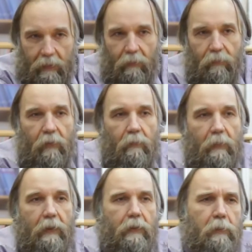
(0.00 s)
from
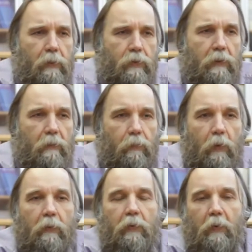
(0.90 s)
etymological
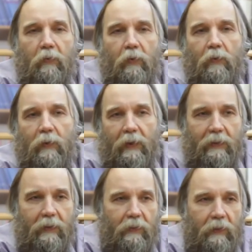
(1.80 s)
point of view,
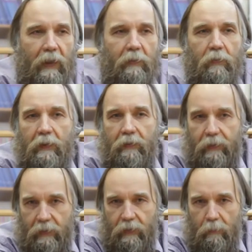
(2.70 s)
it is a kind of
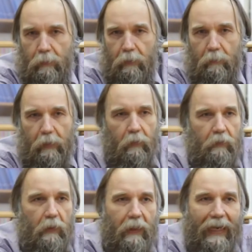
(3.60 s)
contradiction, because
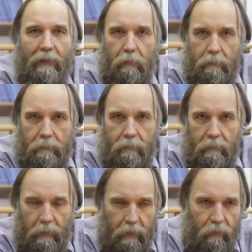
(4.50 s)
the atom
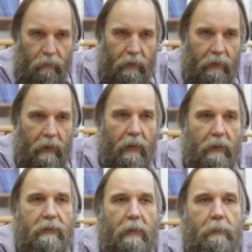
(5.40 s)
in Greek
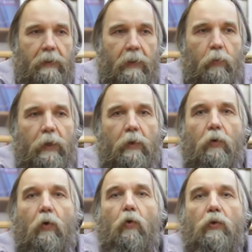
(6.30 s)
is something that we
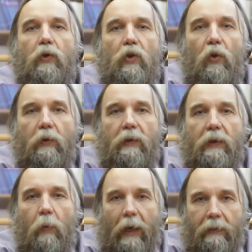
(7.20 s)
could not
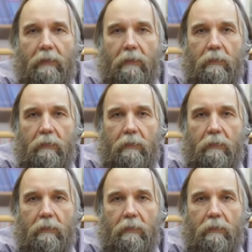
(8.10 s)
divide.